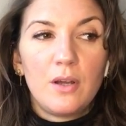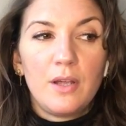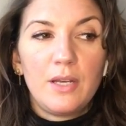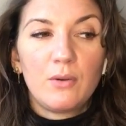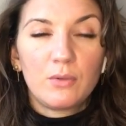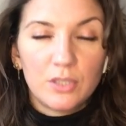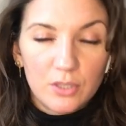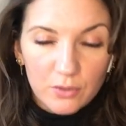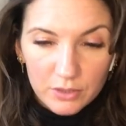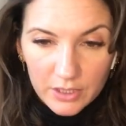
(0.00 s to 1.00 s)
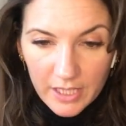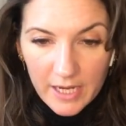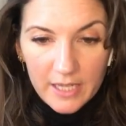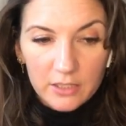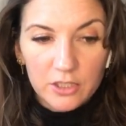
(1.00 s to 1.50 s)
in order not to get
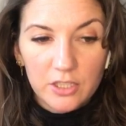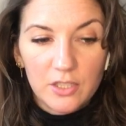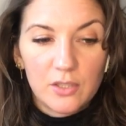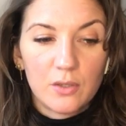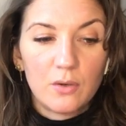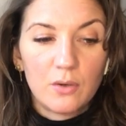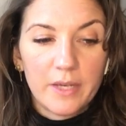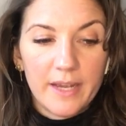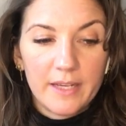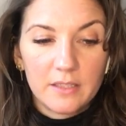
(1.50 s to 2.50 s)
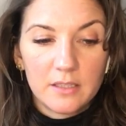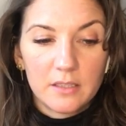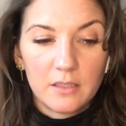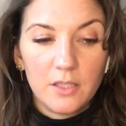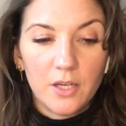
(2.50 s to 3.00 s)
anxious or get,
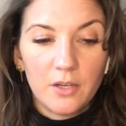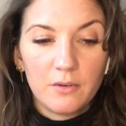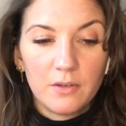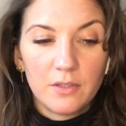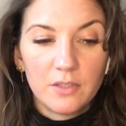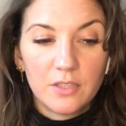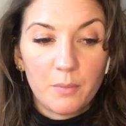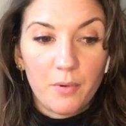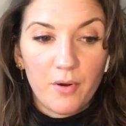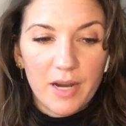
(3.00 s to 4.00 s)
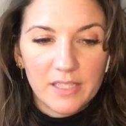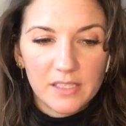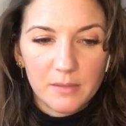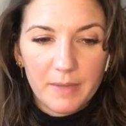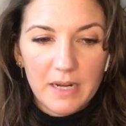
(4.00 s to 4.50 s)
you know,
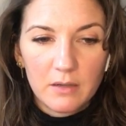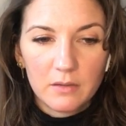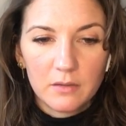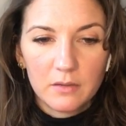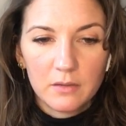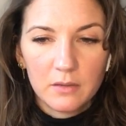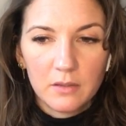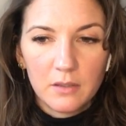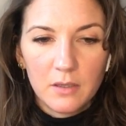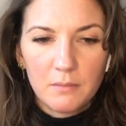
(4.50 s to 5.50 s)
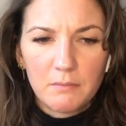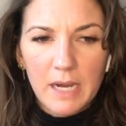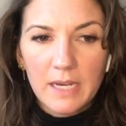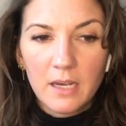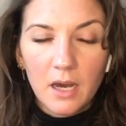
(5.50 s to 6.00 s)
depressed about
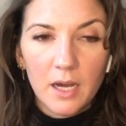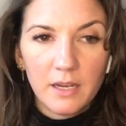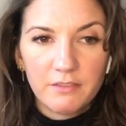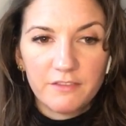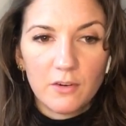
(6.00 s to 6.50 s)
my life